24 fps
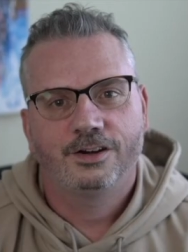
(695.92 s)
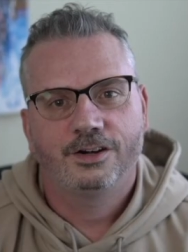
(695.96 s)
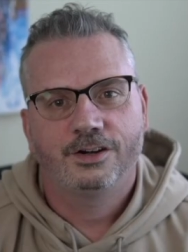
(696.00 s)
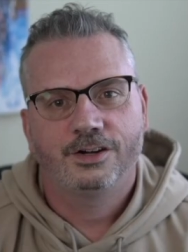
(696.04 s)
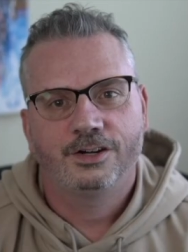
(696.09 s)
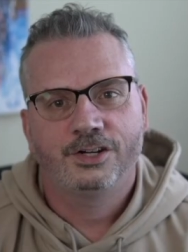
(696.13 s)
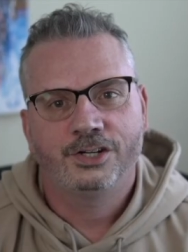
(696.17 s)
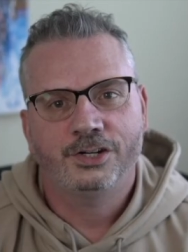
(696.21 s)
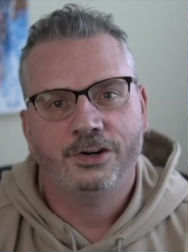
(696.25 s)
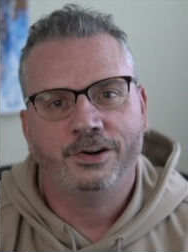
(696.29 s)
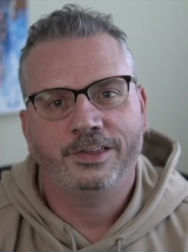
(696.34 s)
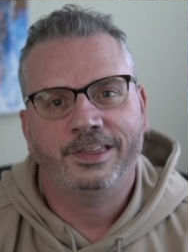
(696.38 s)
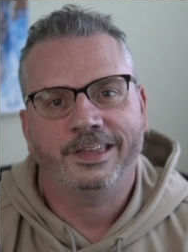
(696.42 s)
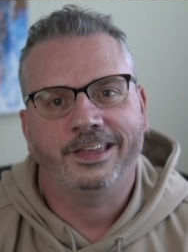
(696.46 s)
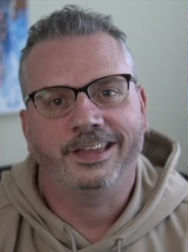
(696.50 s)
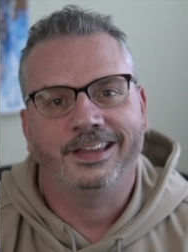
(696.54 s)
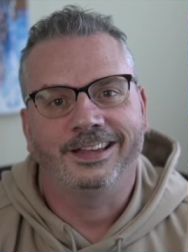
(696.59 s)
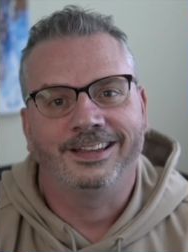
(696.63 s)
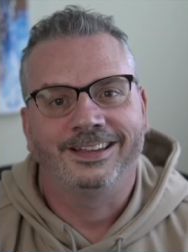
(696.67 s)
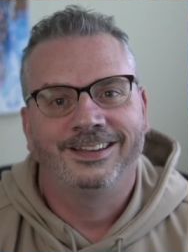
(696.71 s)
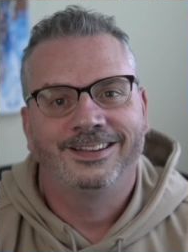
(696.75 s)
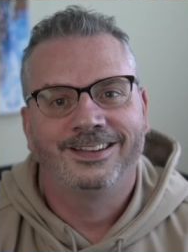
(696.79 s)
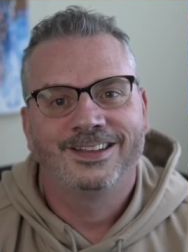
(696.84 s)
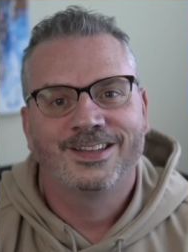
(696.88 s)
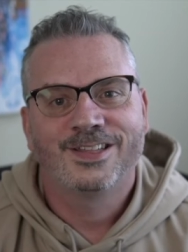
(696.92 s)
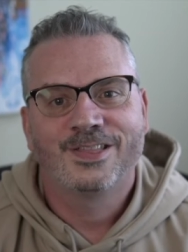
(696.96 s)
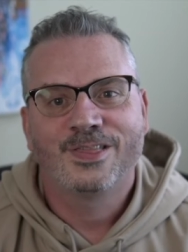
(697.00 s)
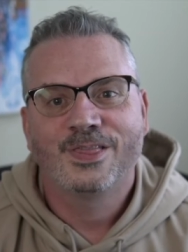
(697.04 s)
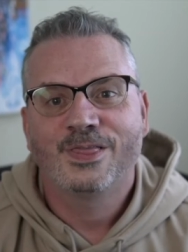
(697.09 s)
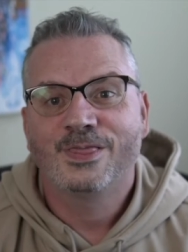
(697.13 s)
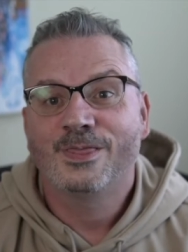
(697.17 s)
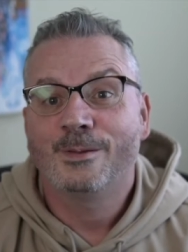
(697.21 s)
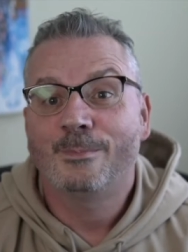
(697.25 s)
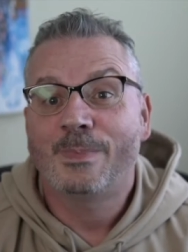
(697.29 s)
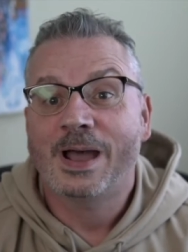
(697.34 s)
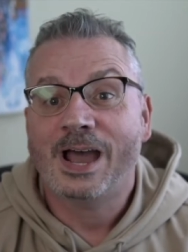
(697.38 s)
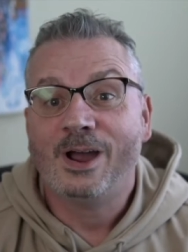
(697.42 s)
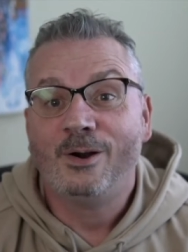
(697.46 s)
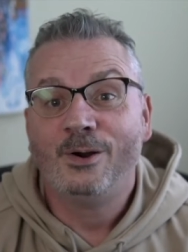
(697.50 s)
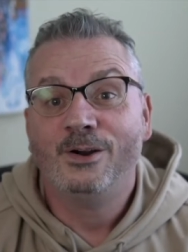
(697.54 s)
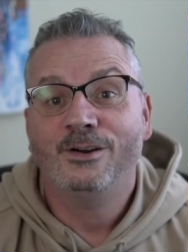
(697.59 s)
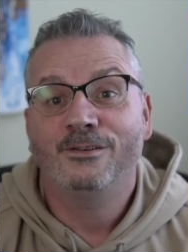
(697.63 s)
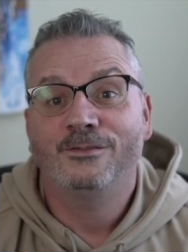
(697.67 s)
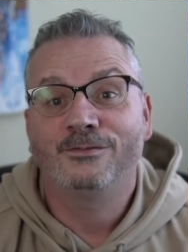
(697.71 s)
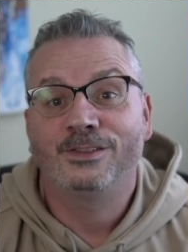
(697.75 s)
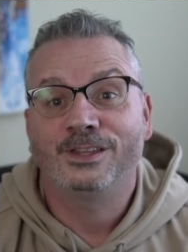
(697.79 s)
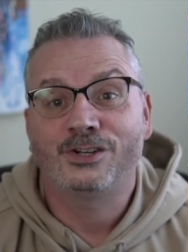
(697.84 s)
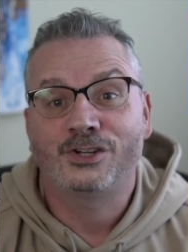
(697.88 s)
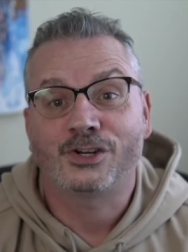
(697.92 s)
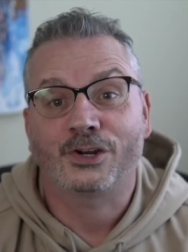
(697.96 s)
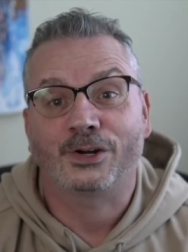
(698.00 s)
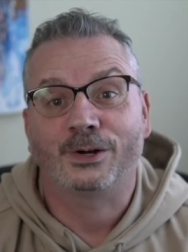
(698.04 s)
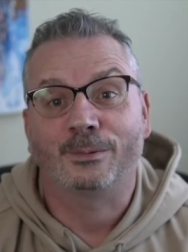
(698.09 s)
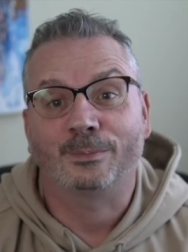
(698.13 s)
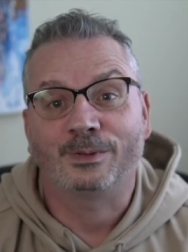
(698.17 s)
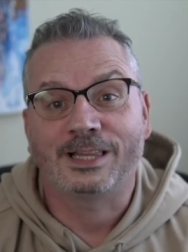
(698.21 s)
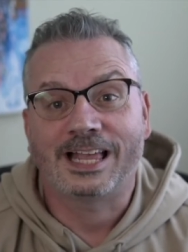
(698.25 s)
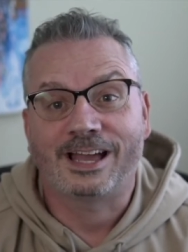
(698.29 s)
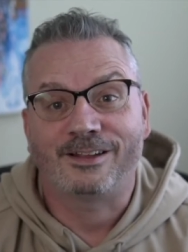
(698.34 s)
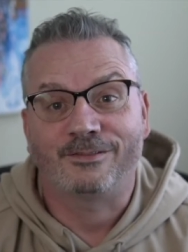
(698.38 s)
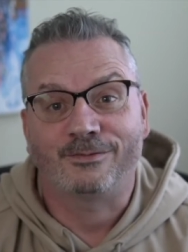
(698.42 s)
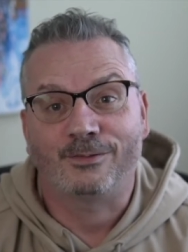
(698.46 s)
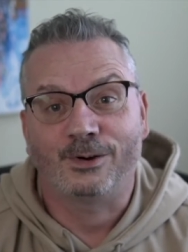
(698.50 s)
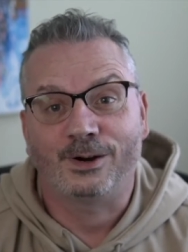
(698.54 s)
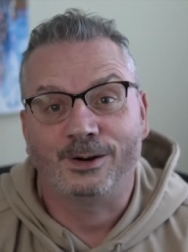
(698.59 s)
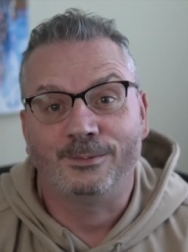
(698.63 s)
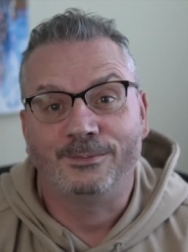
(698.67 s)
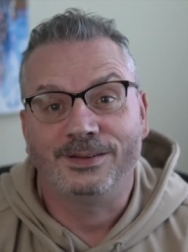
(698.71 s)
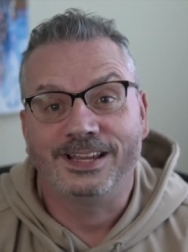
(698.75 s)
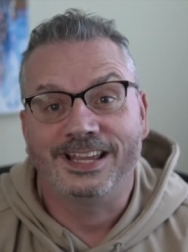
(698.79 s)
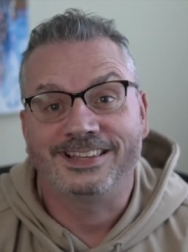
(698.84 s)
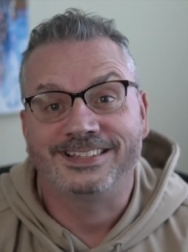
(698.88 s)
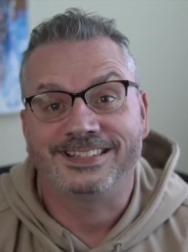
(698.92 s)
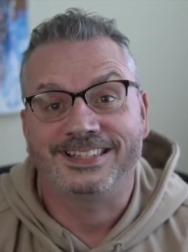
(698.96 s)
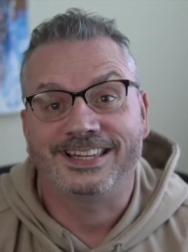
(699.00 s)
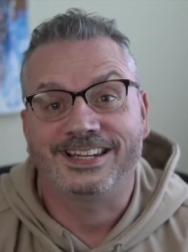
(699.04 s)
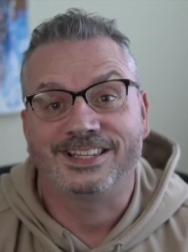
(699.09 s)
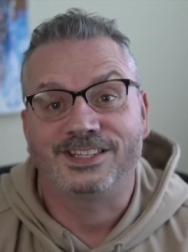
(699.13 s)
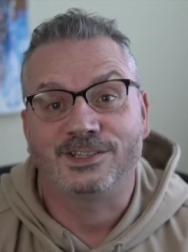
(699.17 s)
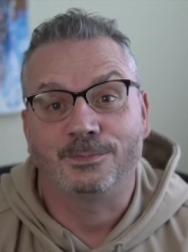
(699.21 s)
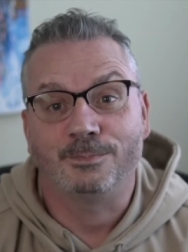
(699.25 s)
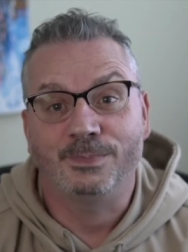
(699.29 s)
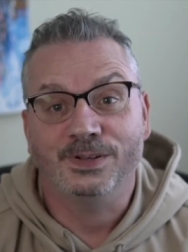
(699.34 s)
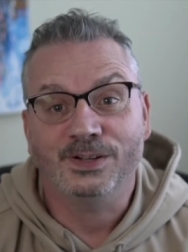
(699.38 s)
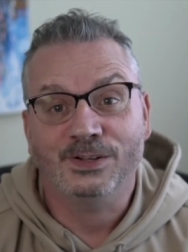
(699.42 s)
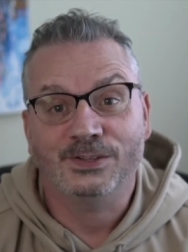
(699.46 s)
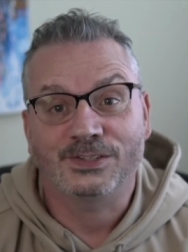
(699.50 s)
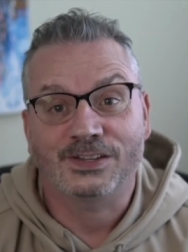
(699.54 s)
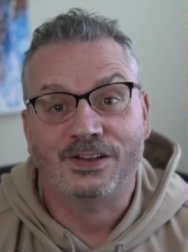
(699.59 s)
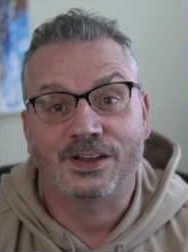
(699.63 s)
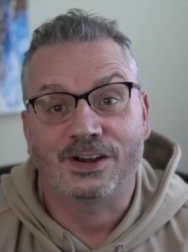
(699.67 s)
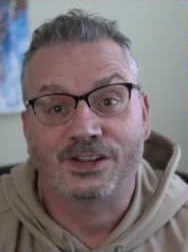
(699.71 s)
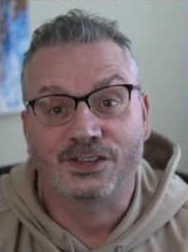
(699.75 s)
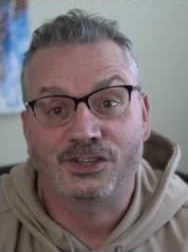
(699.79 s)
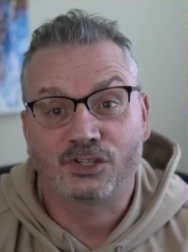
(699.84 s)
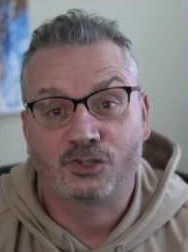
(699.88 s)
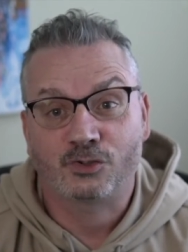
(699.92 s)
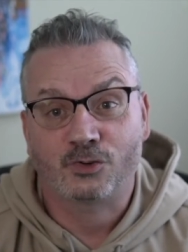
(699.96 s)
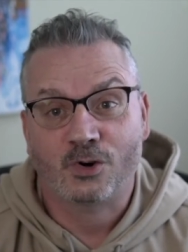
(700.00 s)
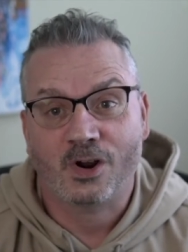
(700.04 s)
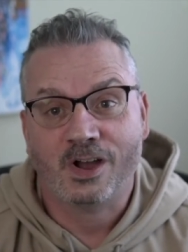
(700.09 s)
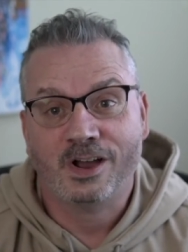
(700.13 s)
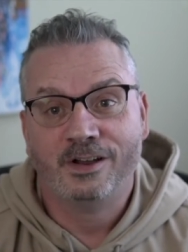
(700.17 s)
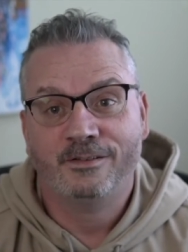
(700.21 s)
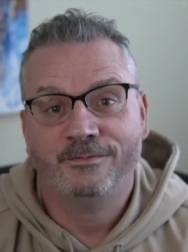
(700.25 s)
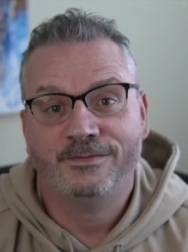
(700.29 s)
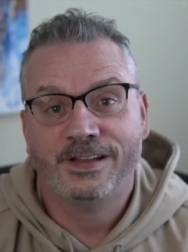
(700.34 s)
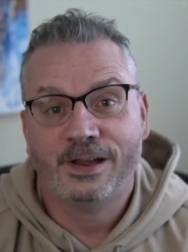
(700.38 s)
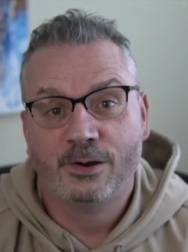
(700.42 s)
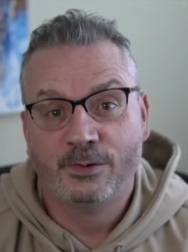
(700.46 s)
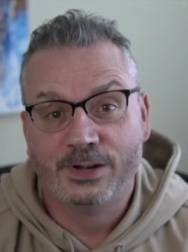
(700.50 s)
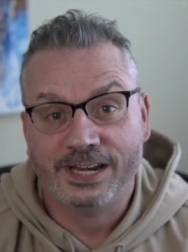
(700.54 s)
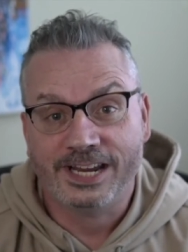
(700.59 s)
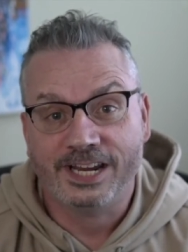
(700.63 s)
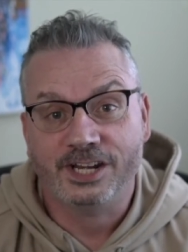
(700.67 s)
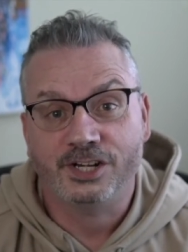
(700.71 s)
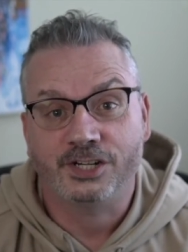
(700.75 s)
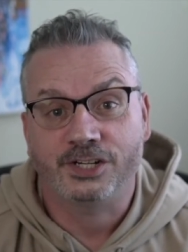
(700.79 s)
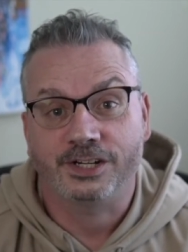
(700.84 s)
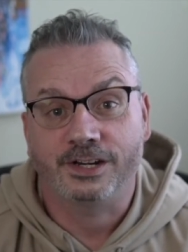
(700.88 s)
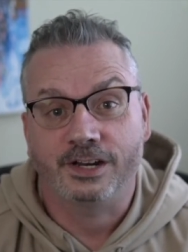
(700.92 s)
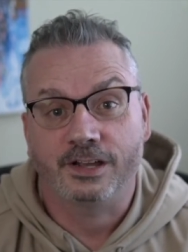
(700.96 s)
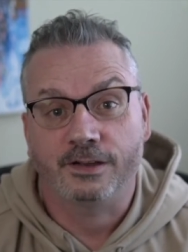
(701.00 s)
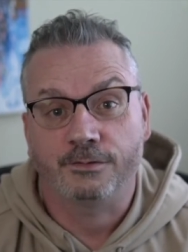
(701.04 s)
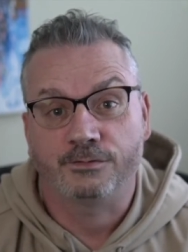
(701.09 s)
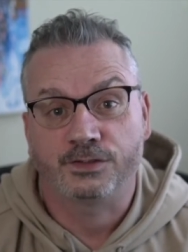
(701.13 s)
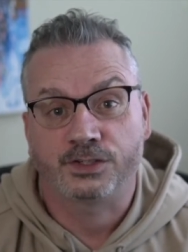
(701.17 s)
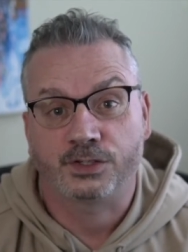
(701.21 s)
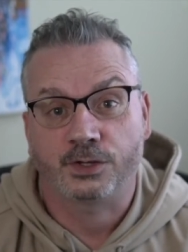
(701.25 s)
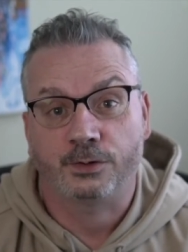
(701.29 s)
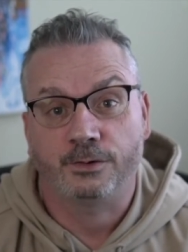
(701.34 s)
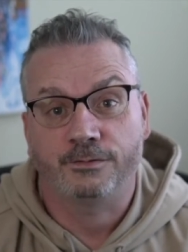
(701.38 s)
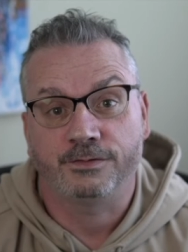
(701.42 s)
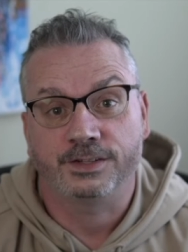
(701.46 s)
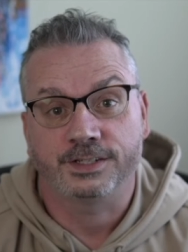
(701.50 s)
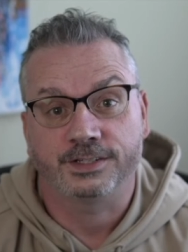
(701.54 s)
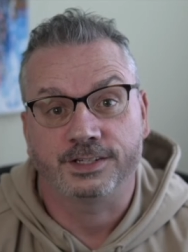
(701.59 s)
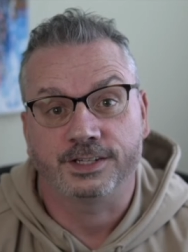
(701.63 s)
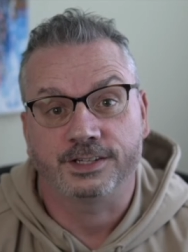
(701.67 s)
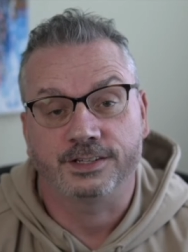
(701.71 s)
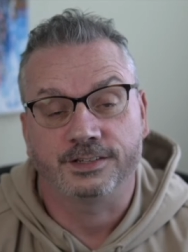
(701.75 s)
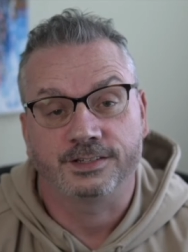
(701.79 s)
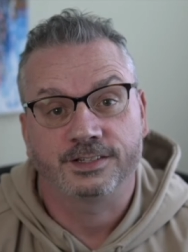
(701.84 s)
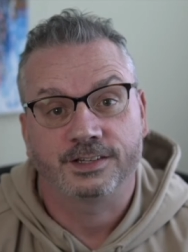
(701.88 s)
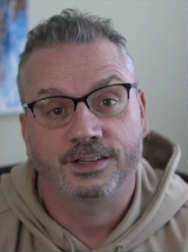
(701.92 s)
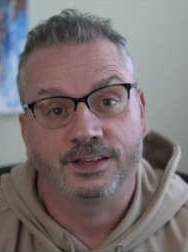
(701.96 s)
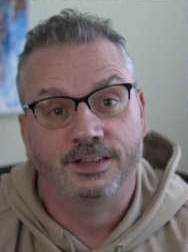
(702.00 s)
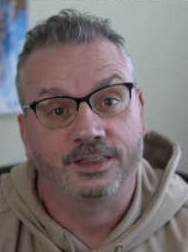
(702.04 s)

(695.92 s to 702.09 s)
Sure thing. The power of the Sugar platform is that it's built on a strong foundation of services